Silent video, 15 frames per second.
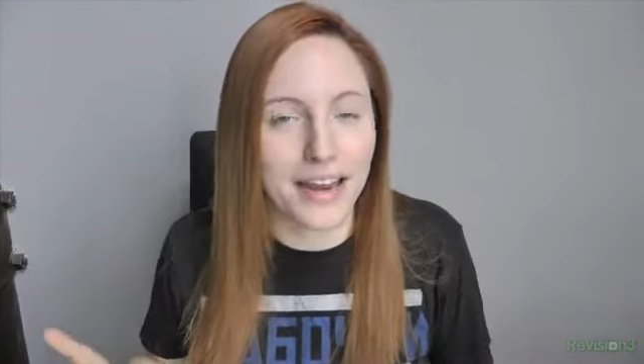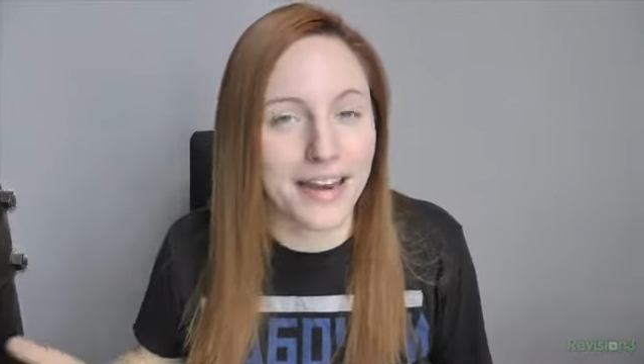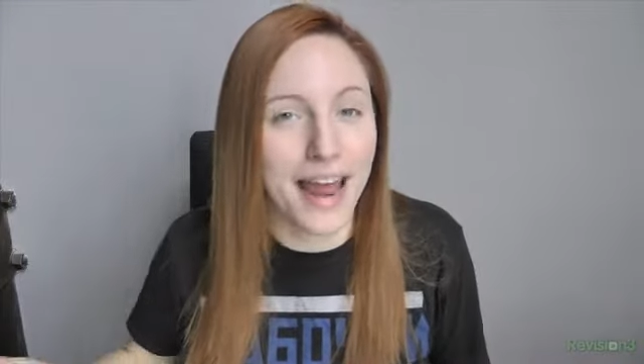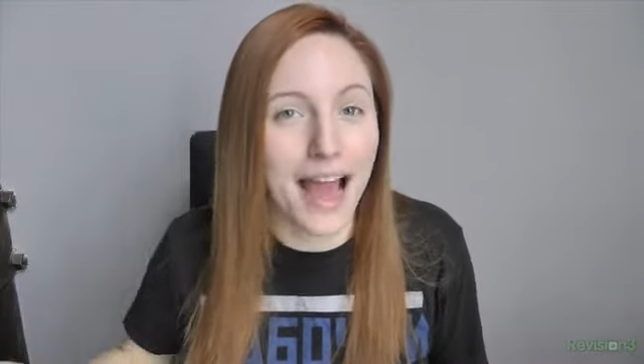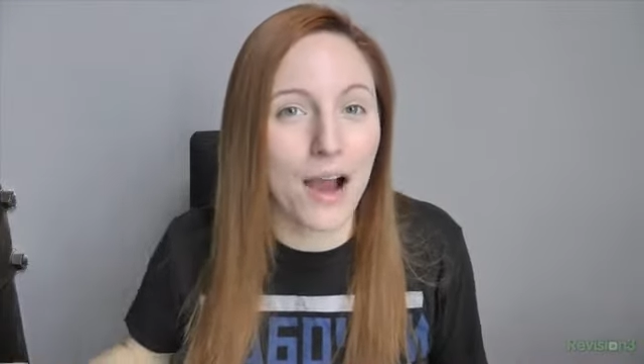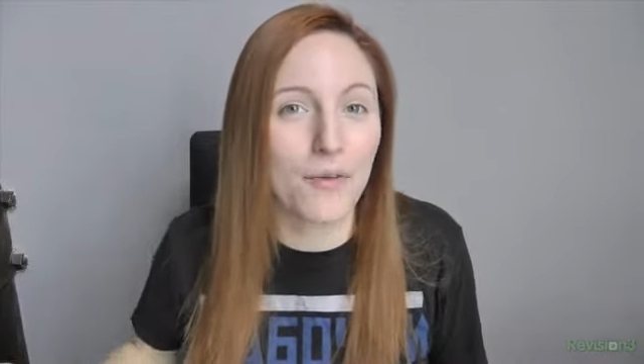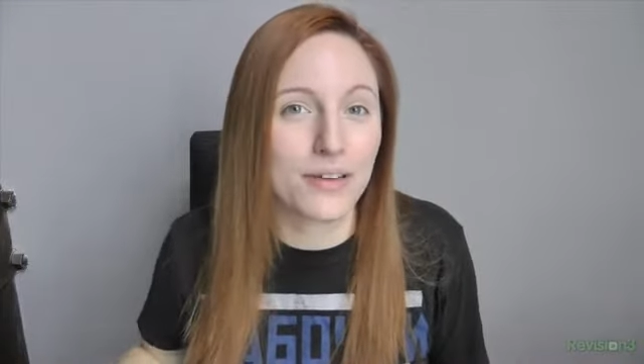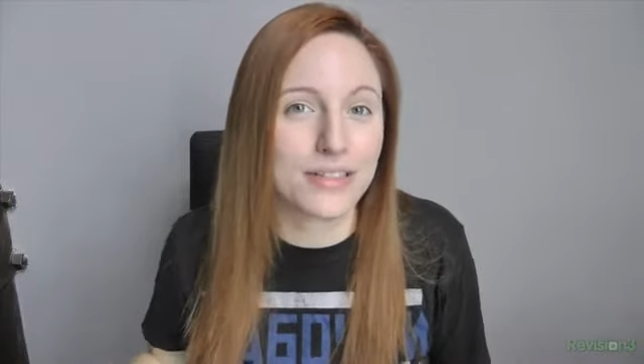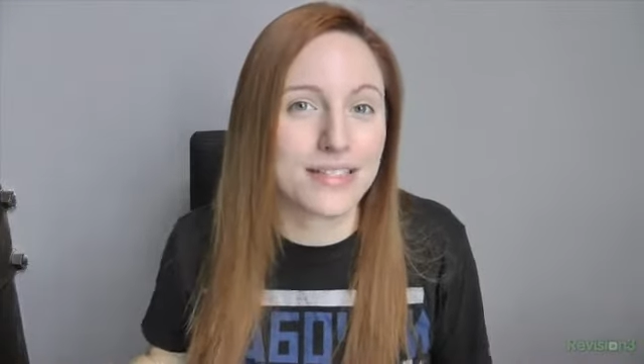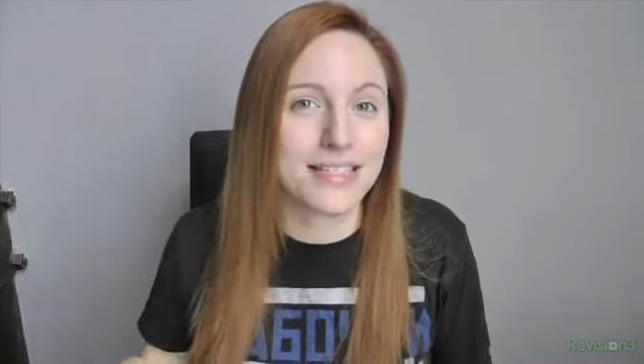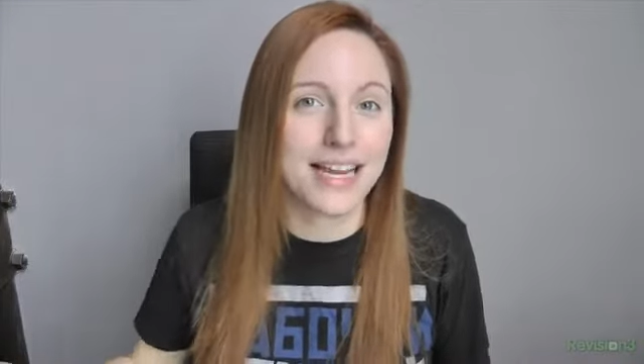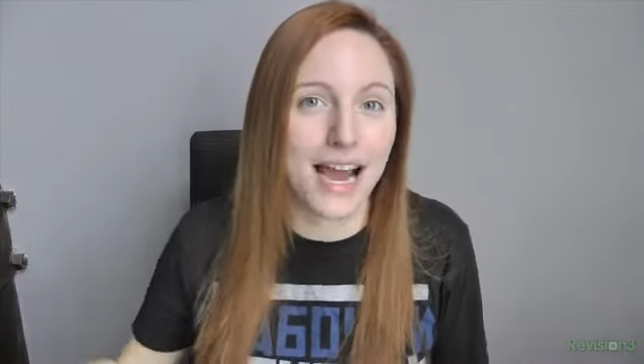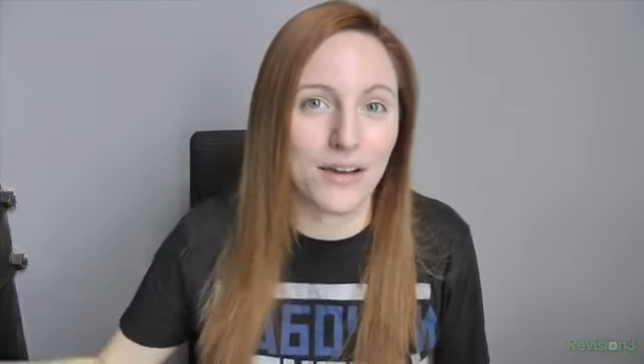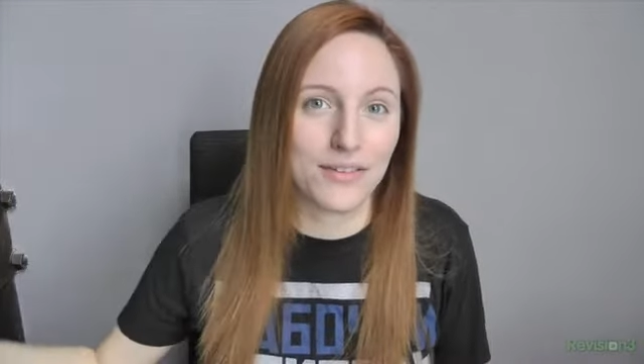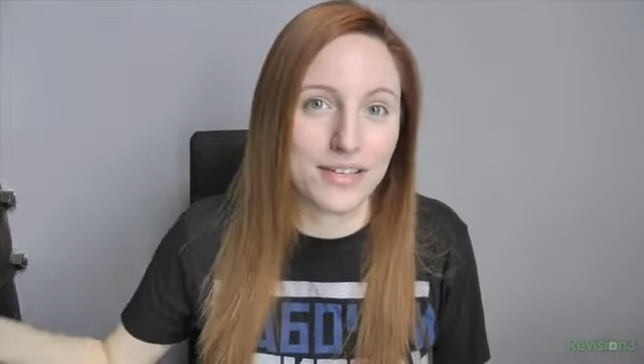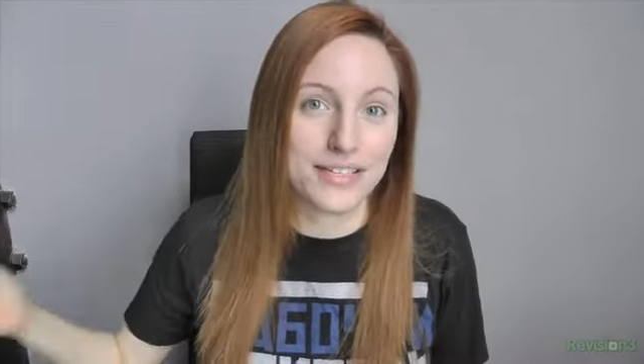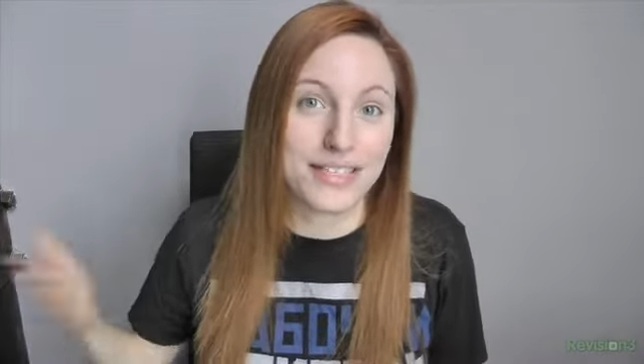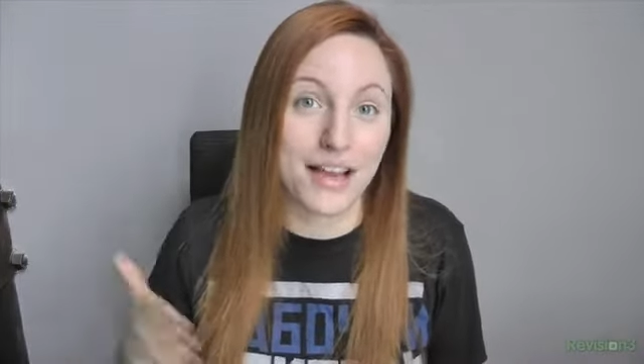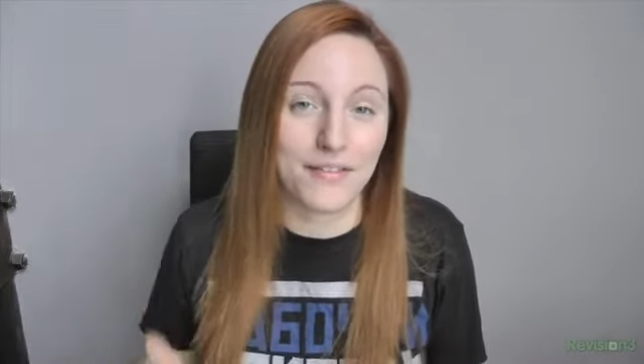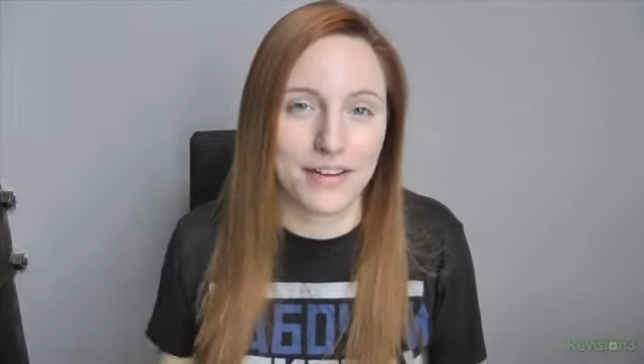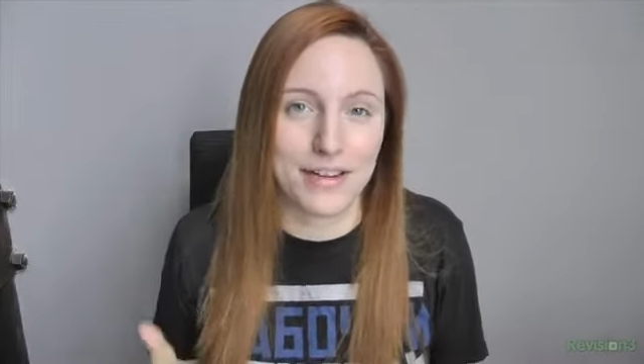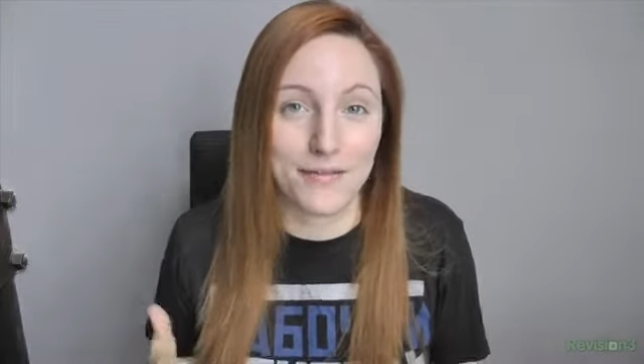and now it's down to
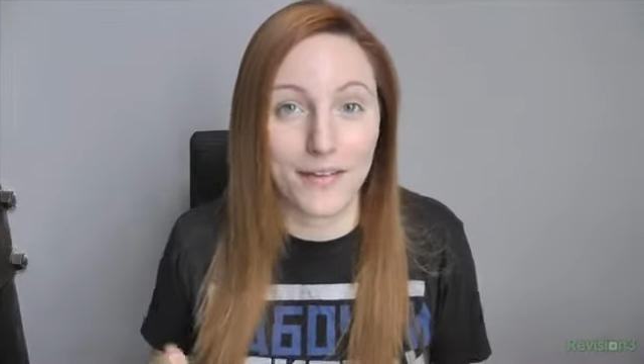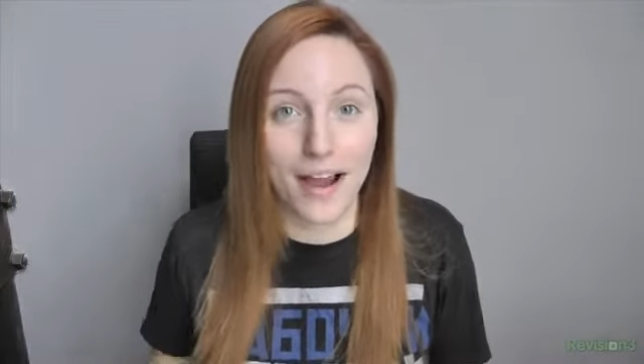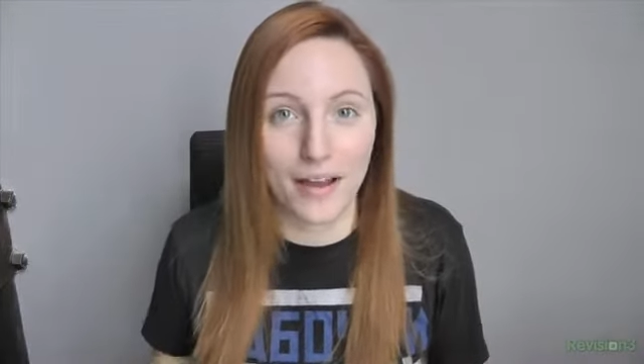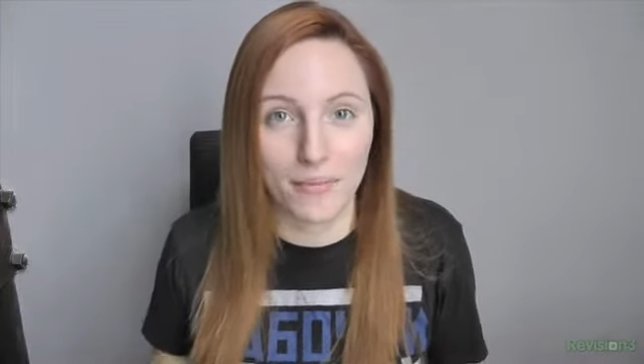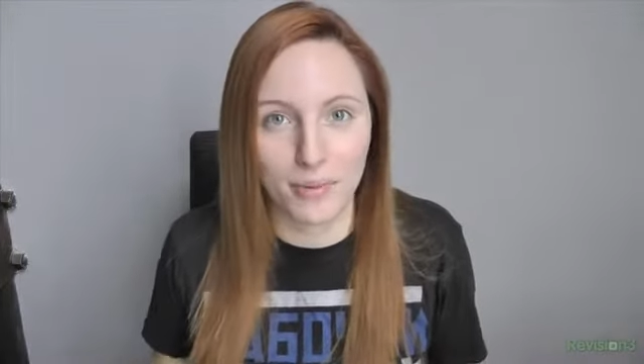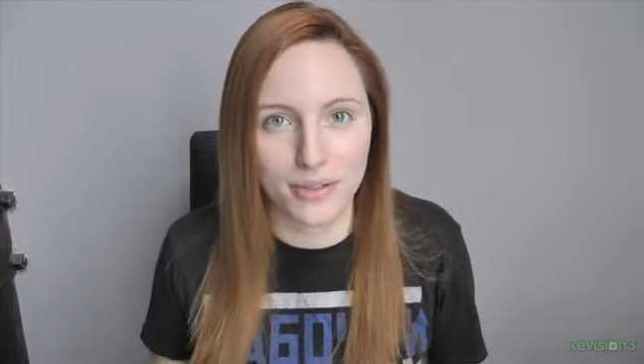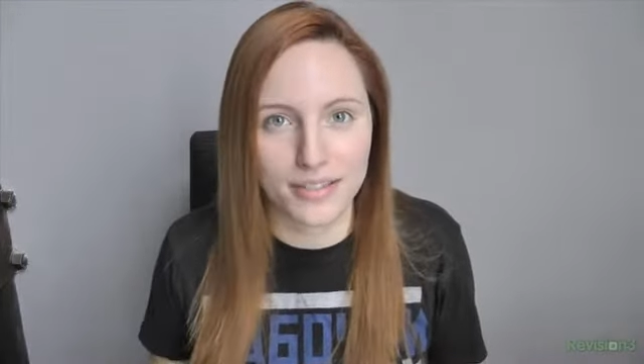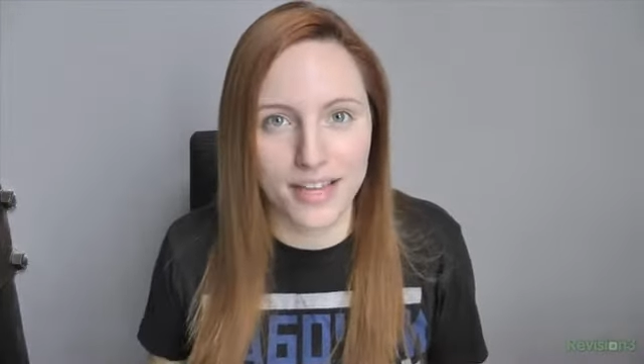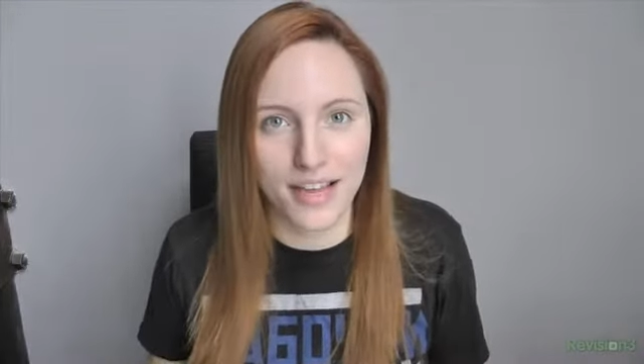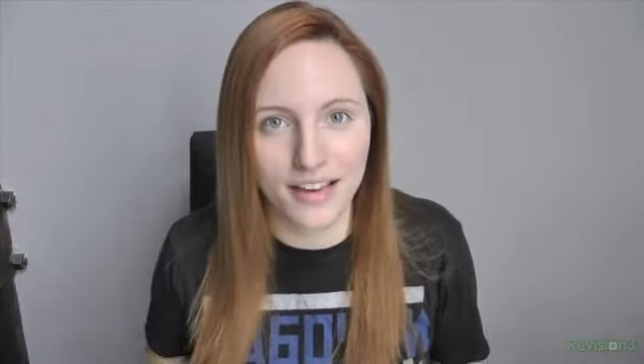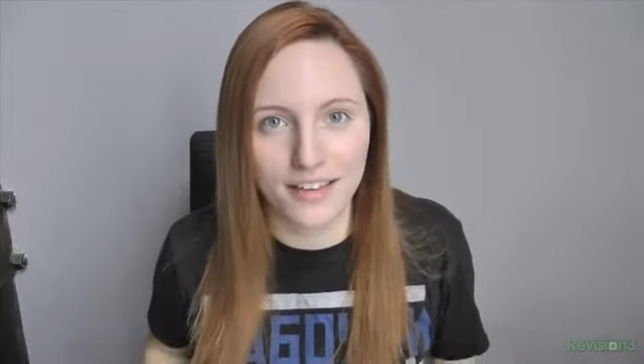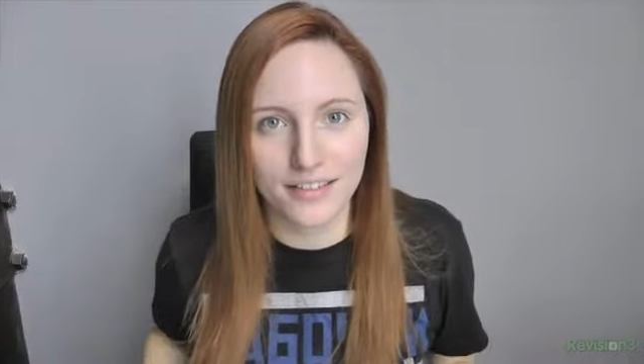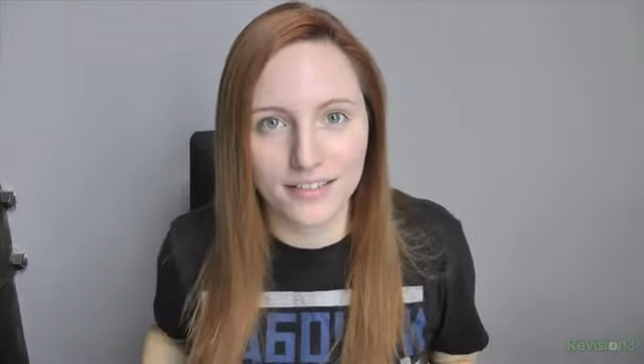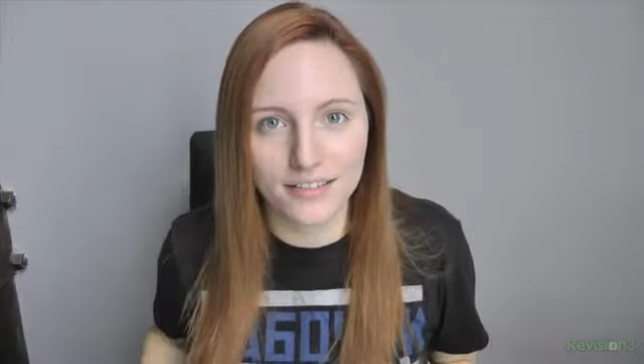75%.